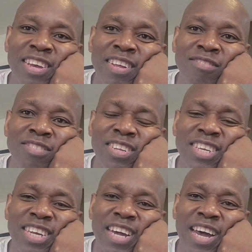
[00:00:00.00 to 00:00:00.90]
and
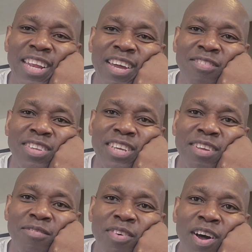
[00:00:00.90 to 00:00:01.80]
really got heavily
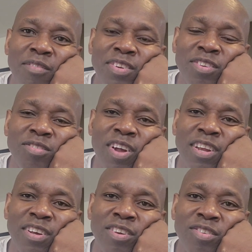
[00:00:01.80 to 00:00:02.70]
involved in just trying
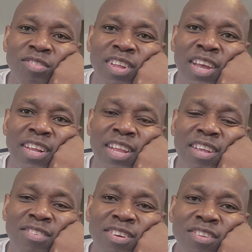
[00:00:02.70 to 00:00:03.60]
to understand
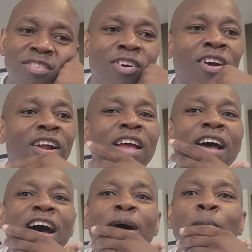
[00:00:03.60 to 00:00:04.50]
classical guitar.
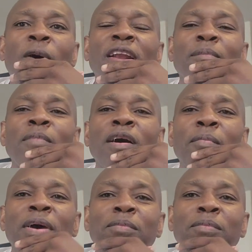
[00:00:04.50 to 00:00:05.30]
I bought a Mel Bay